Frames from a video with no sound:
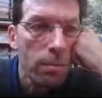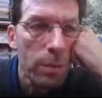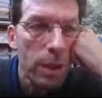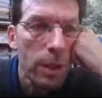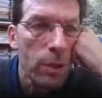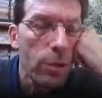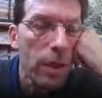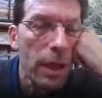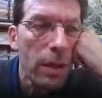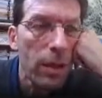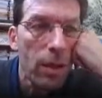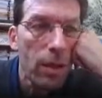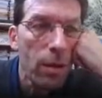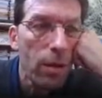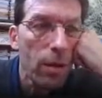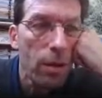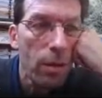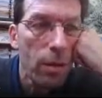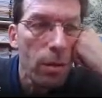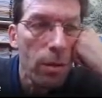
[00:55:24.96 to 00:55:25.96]
between
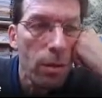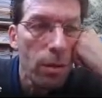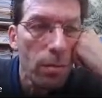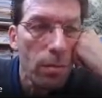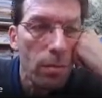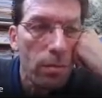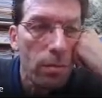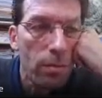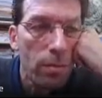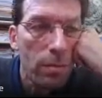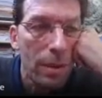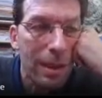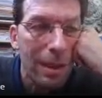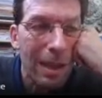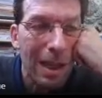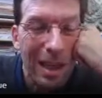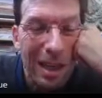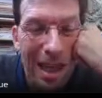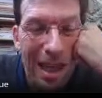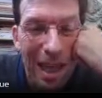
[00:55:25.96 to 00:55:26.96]
the
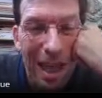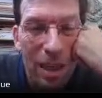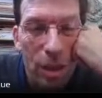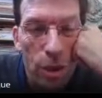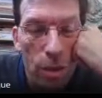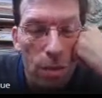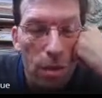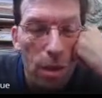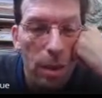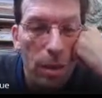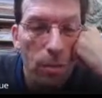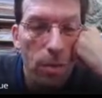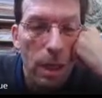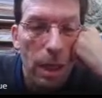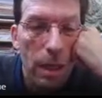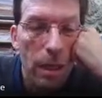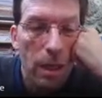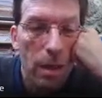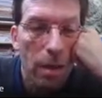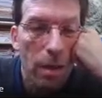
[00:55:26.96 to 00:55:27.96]
glacial, in a
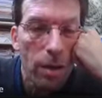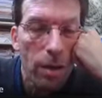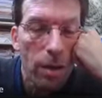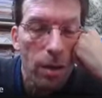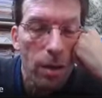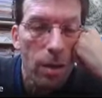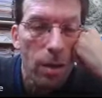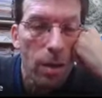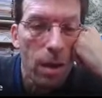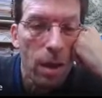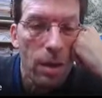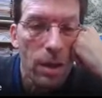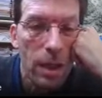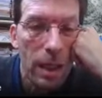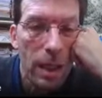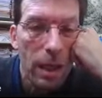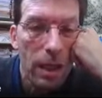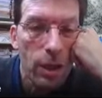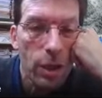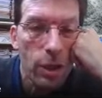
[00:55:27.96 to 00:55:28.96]
way, and the
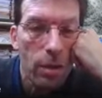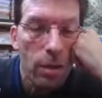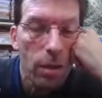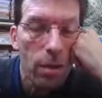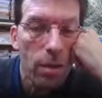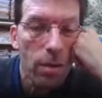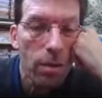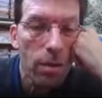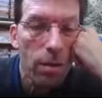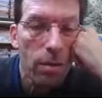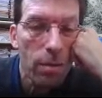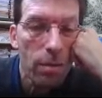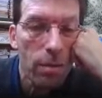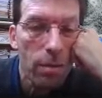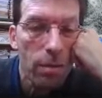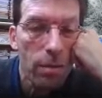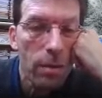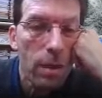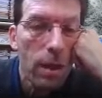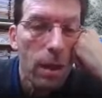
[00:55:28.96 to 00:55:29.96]
antiglacial
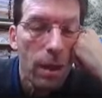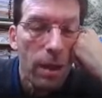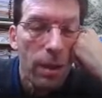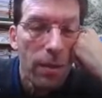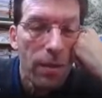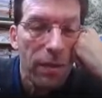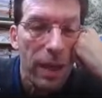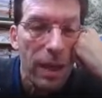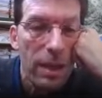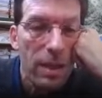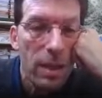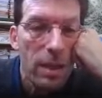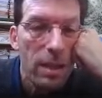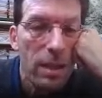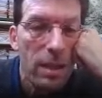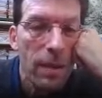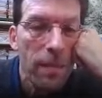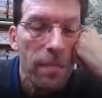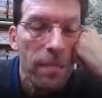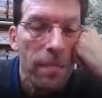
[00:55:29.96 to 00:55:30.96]

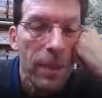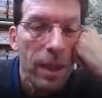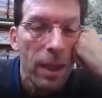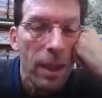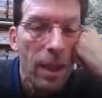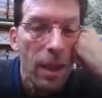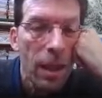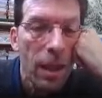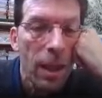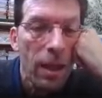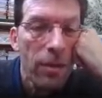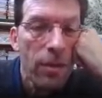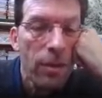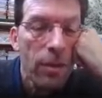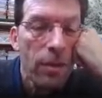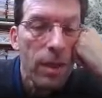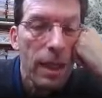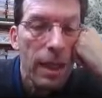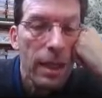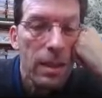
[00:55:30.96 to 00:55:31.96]
phases. And
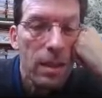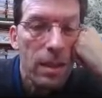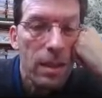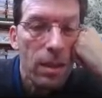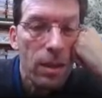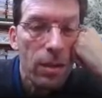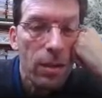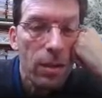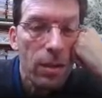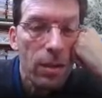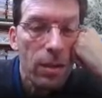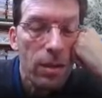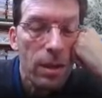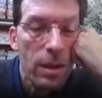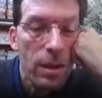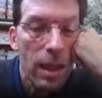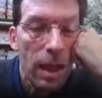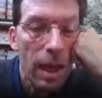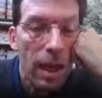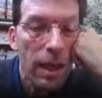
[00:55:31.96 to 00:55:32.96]
the next
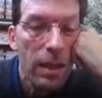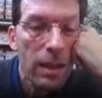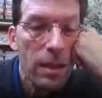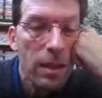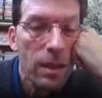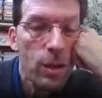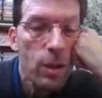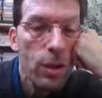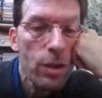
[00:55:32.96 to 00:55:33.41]
slide is